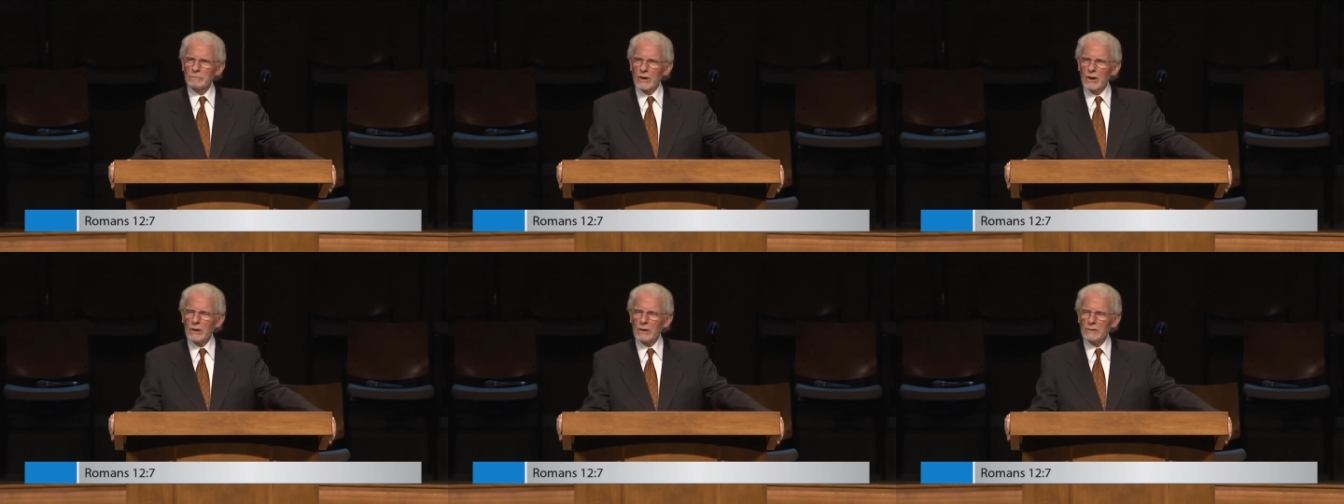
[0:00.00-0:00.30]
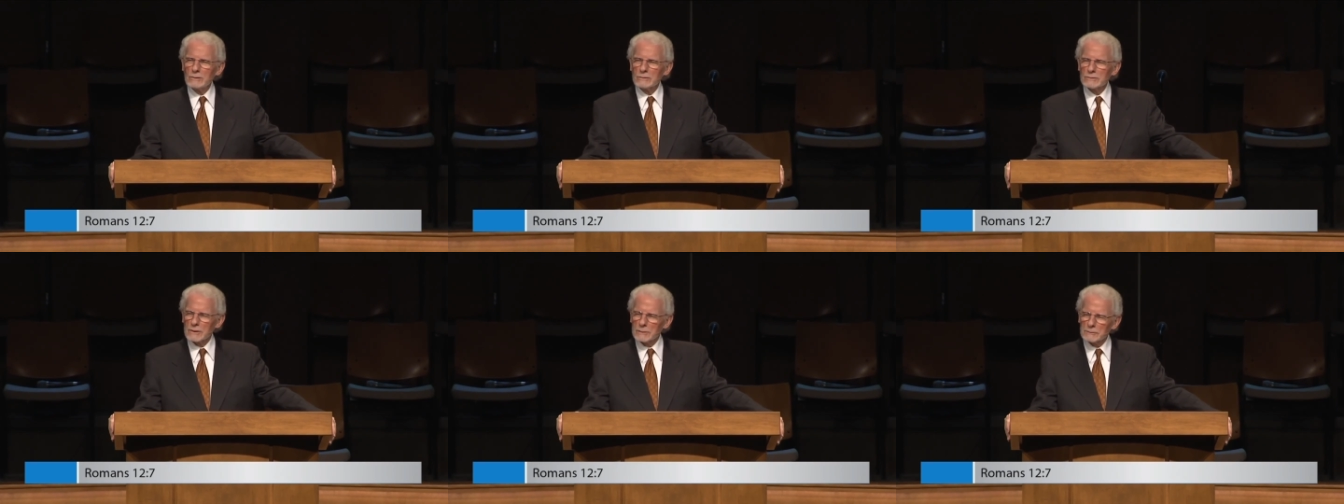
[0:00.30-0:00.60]

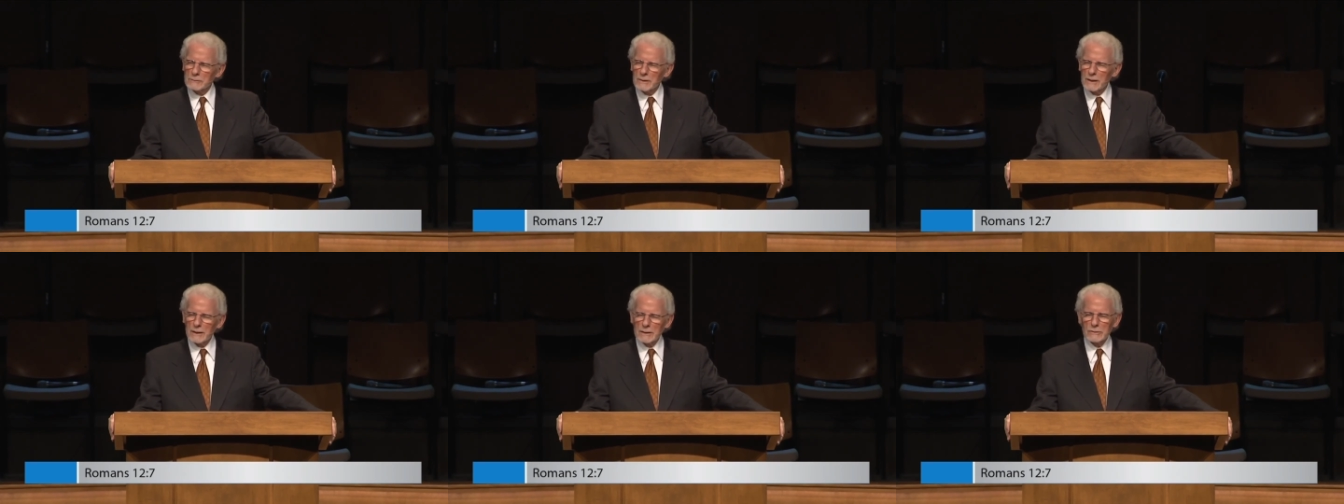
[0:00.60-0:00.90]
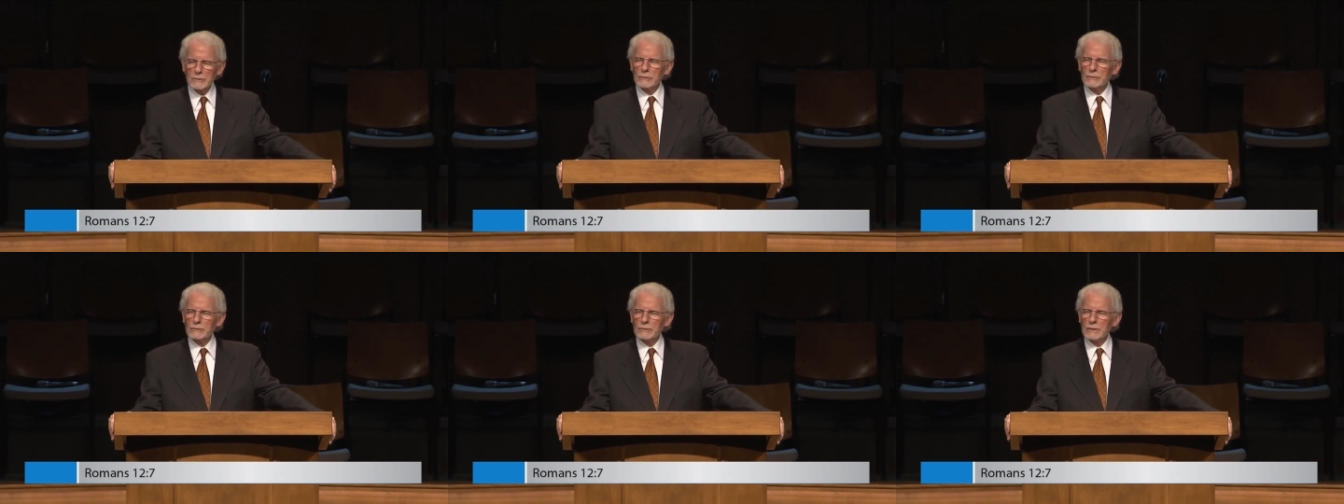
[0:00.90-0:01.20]
No, sometimes I
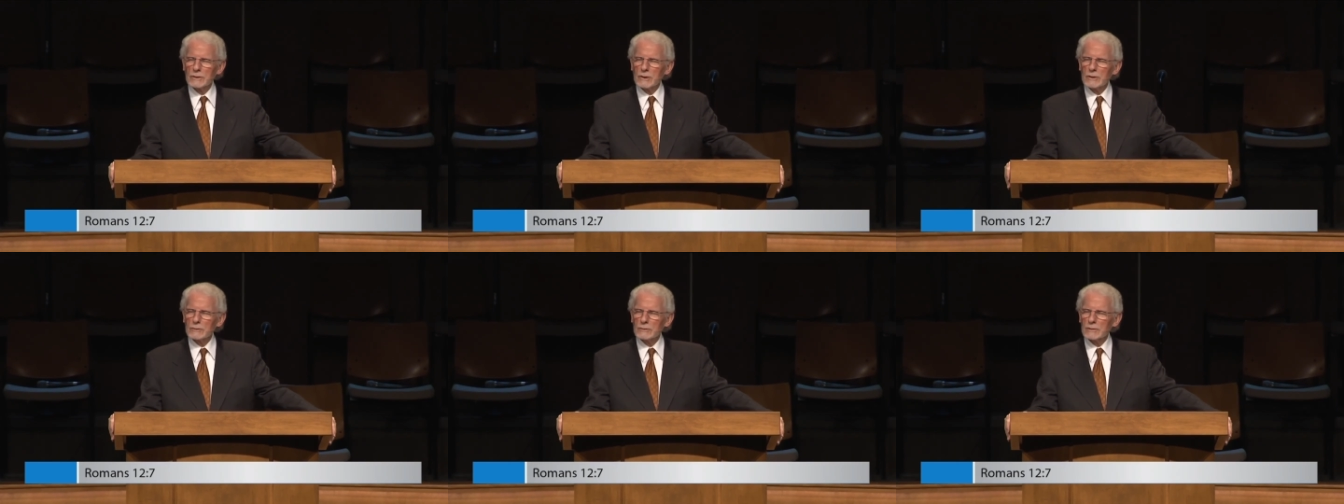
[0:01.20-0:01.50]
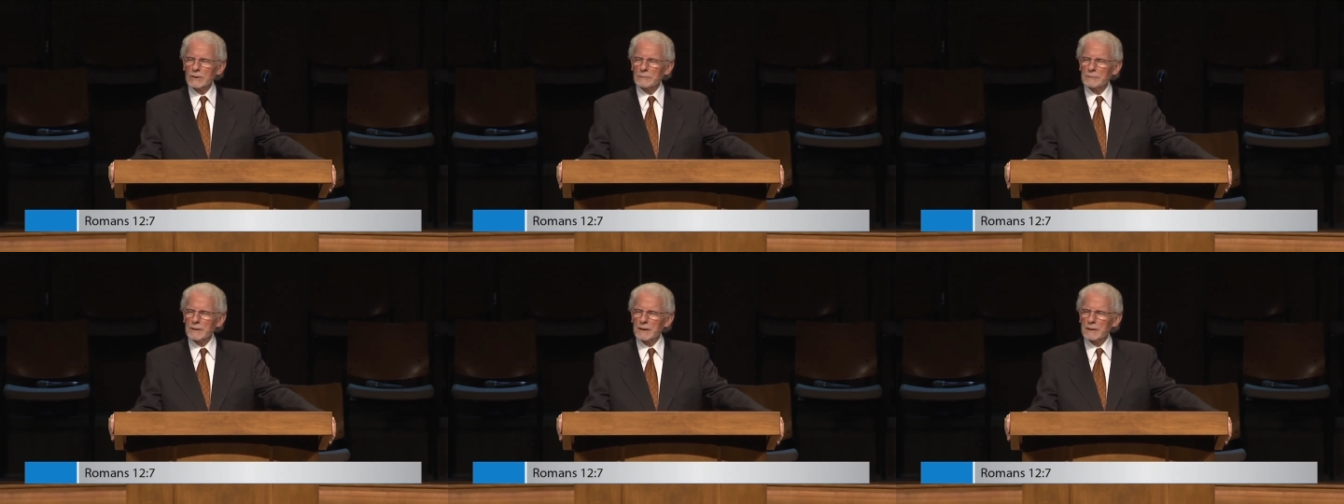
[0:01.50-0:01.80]
usually know
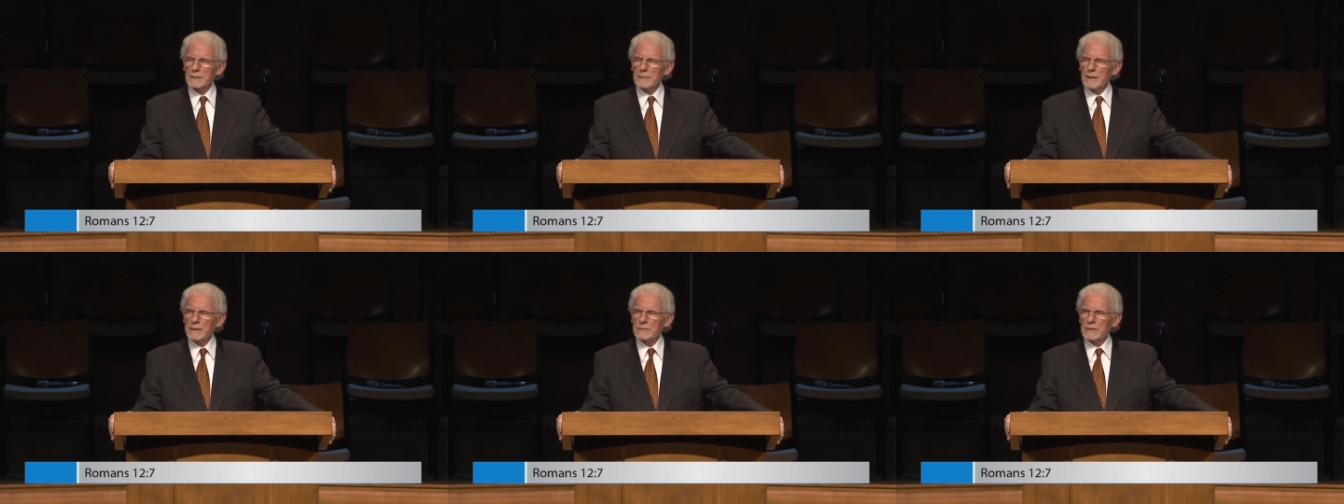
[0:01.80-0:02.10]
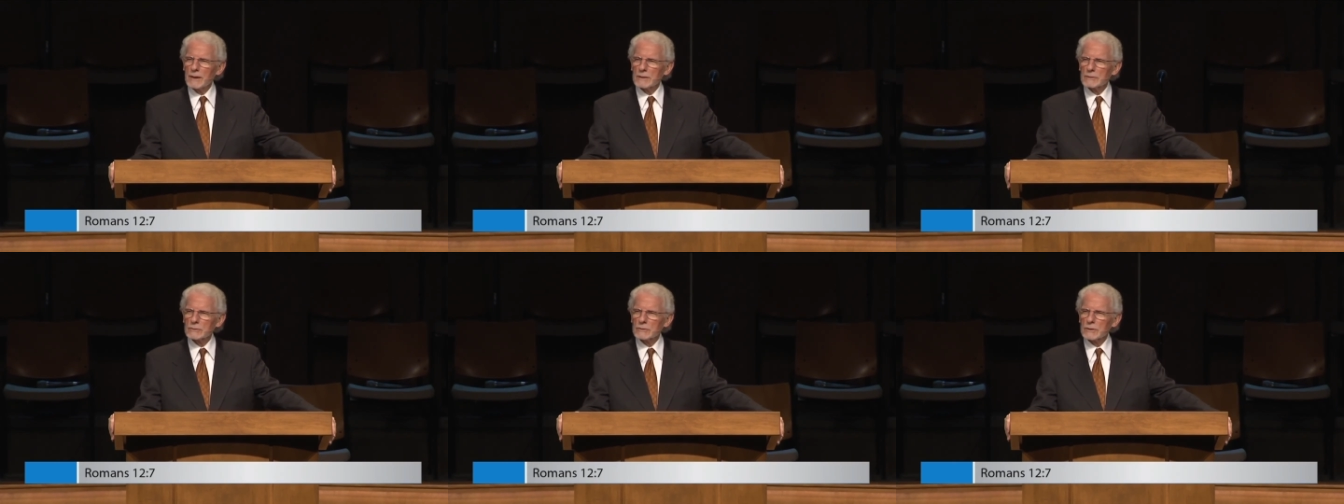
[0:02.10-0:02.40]
something about
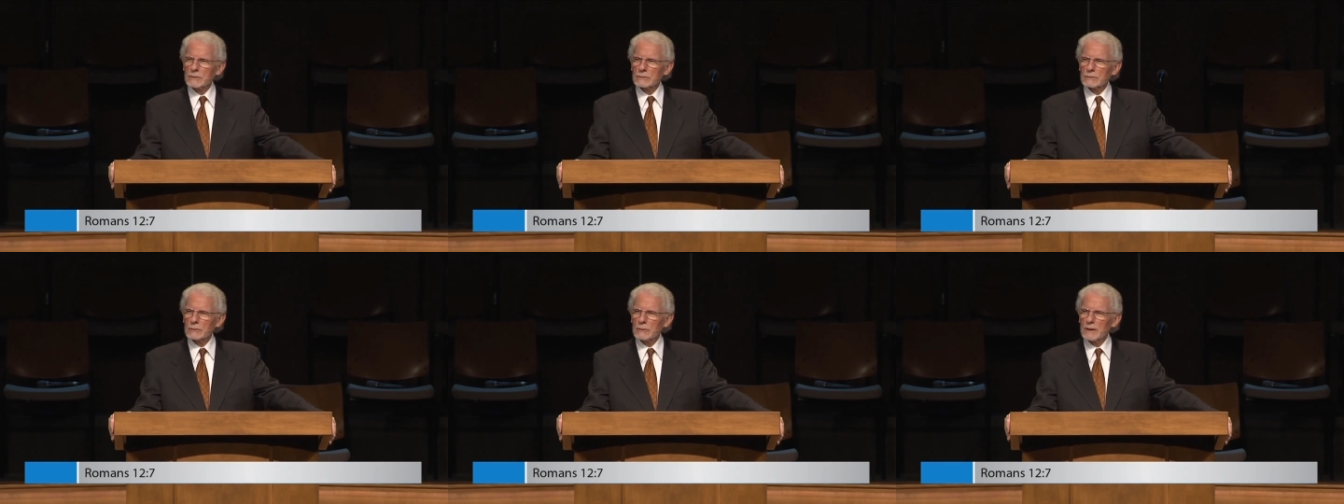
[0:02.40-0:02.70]
that church.